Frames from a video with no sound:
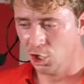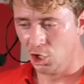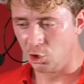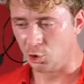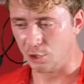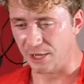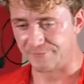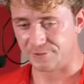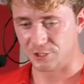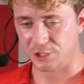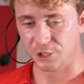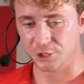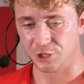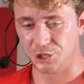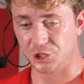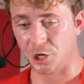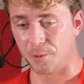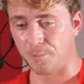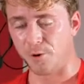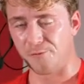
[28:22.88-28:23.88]
All you have to do is
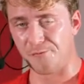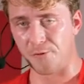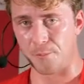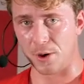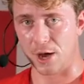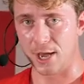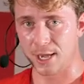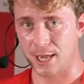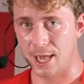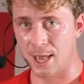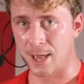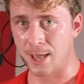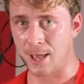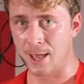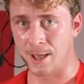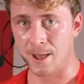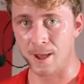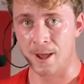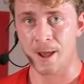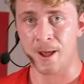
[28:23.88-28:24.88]
jump off your bike,
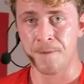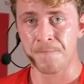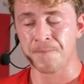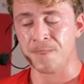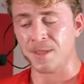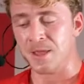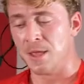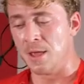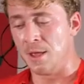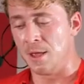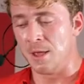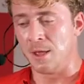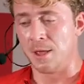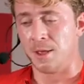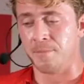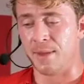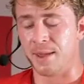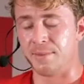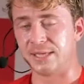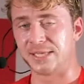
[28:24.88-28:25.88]

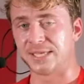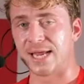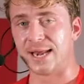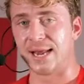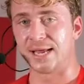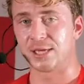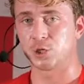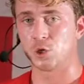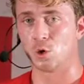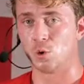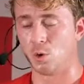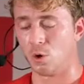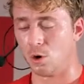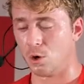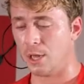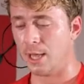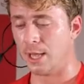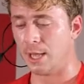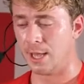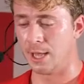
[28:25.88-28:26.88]
maybe stand next to a wall,